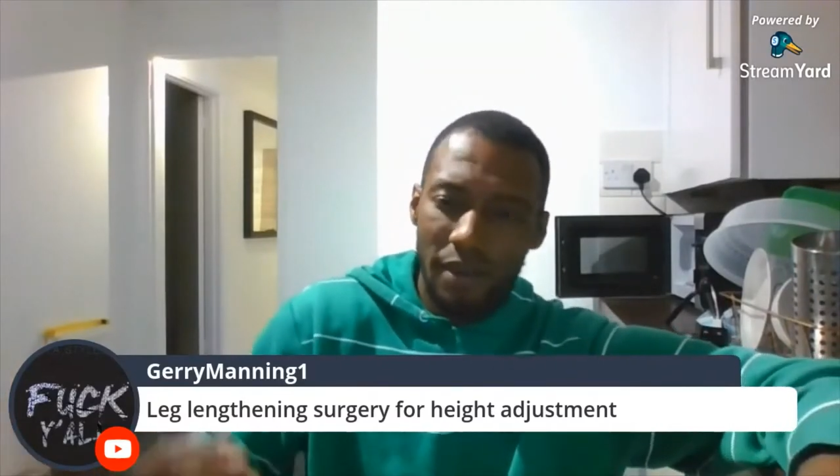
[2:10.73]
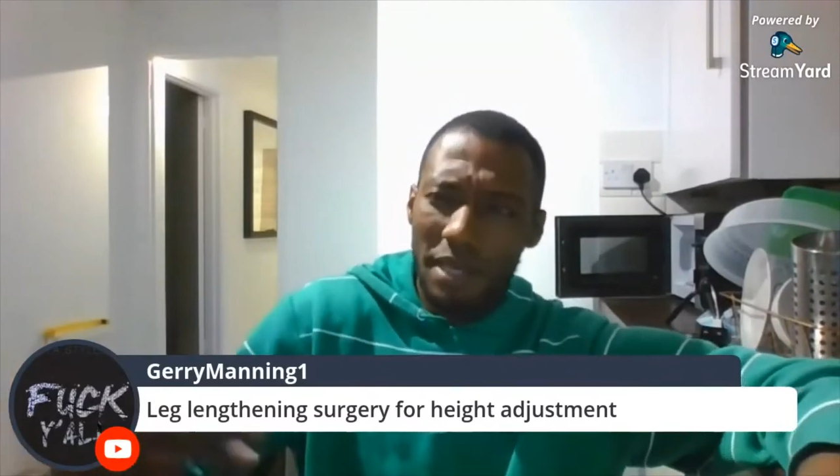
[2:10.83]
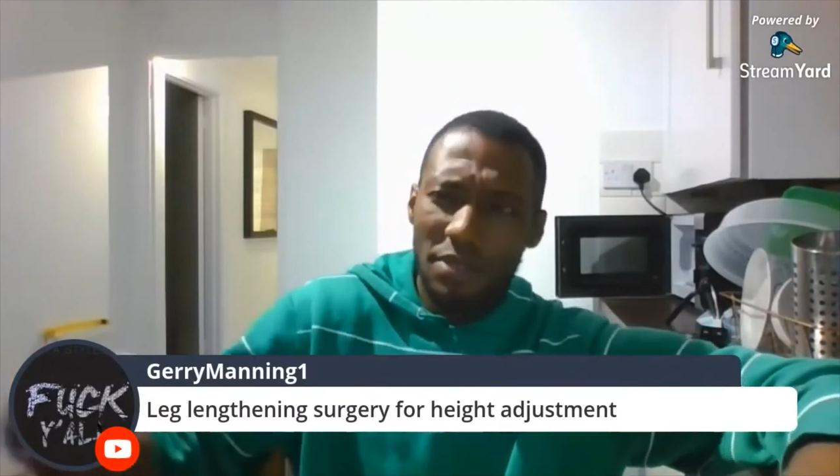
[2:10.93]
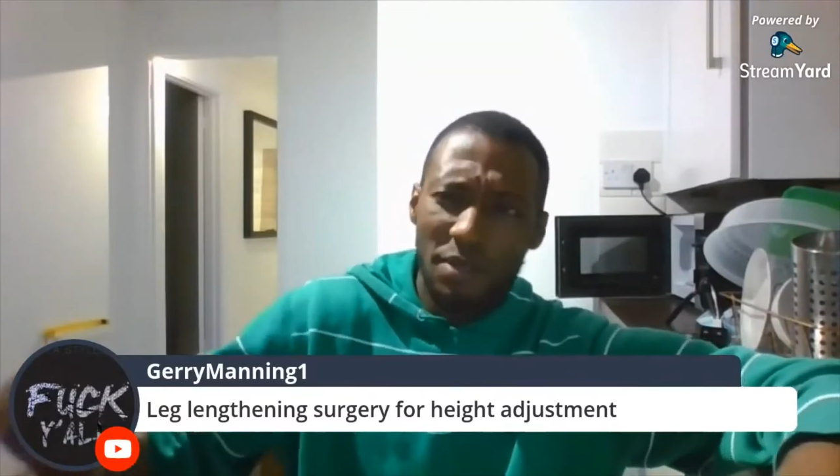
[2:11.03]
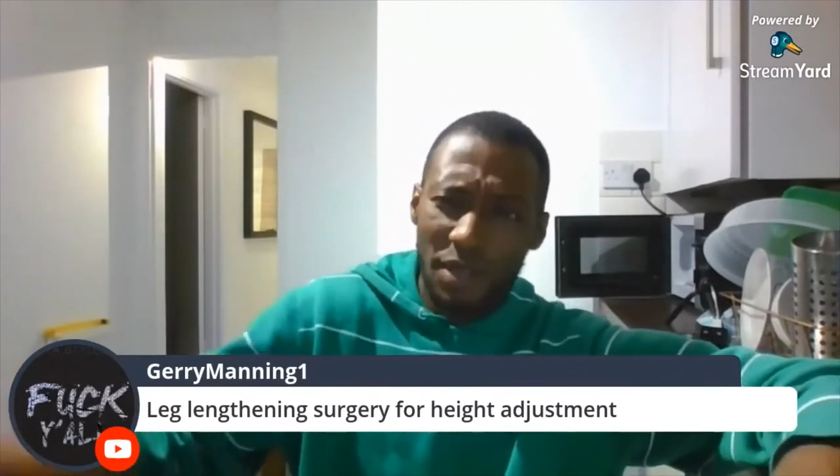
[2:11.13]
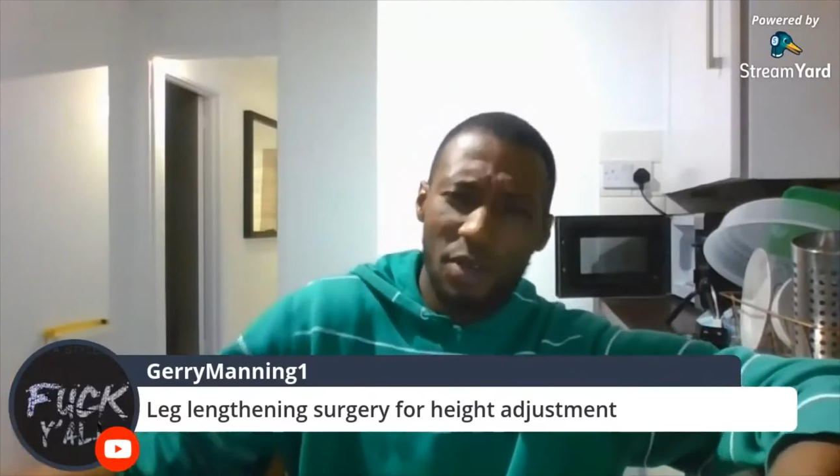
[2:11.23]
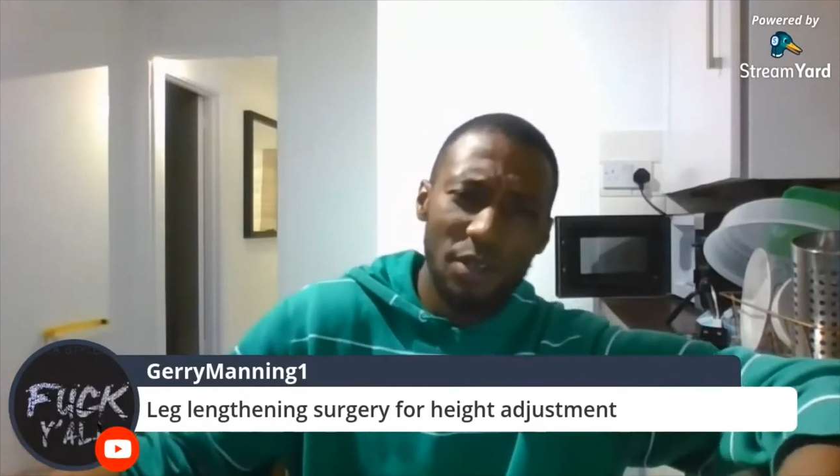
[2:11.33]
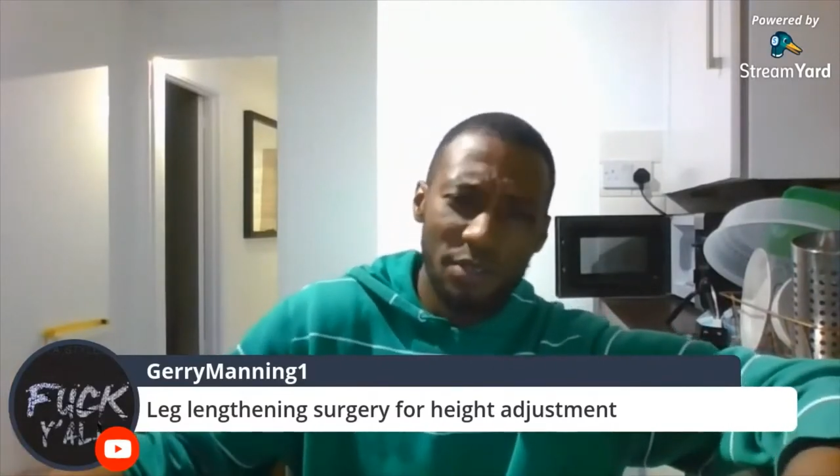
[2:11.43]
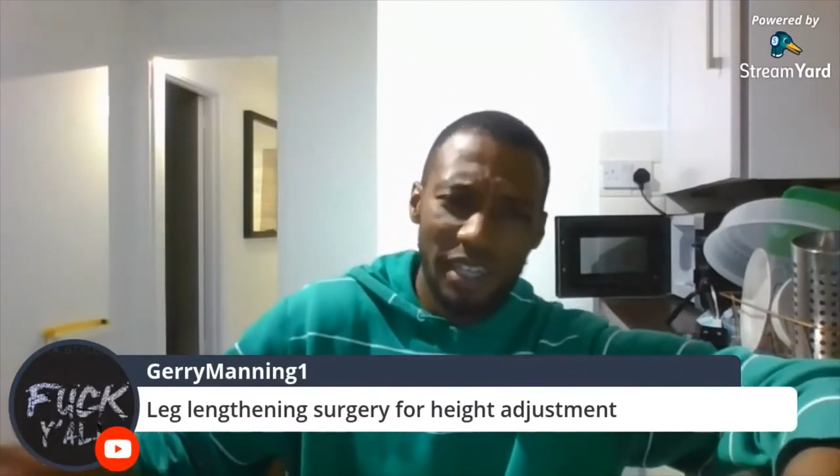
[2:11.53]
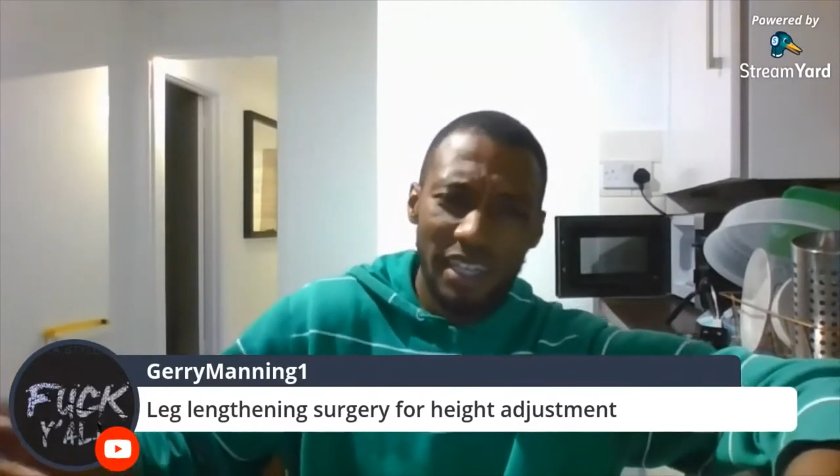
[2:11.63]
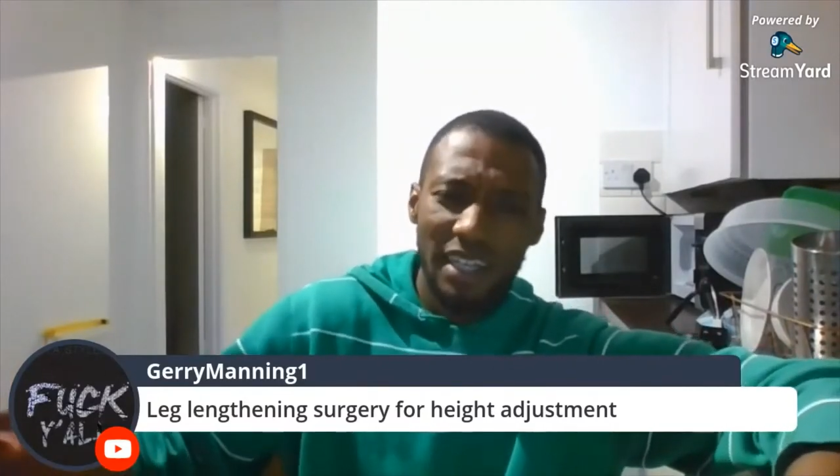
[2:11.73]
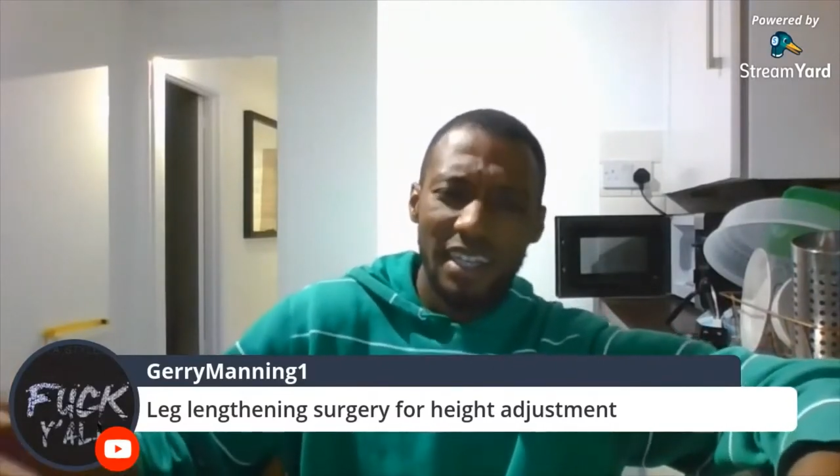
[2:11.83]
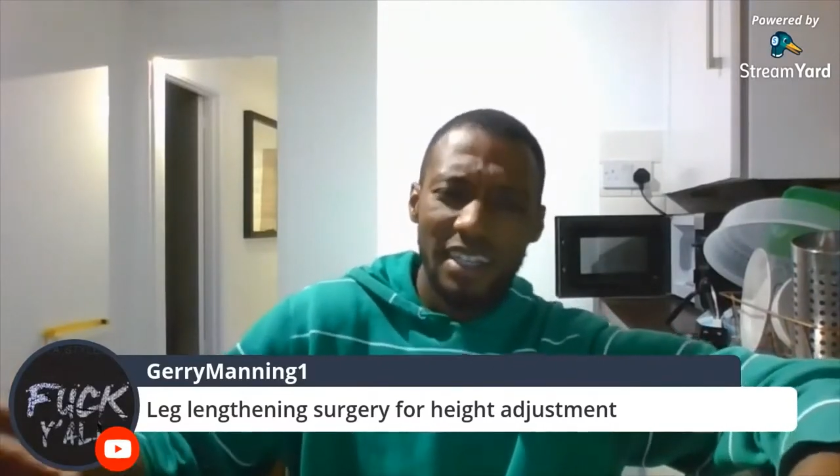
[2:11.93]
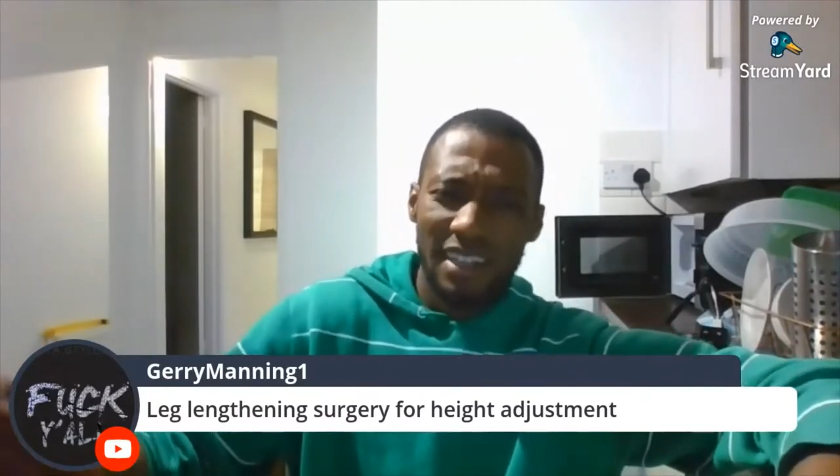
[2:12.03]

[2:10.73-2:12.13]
If I'm entering a contract,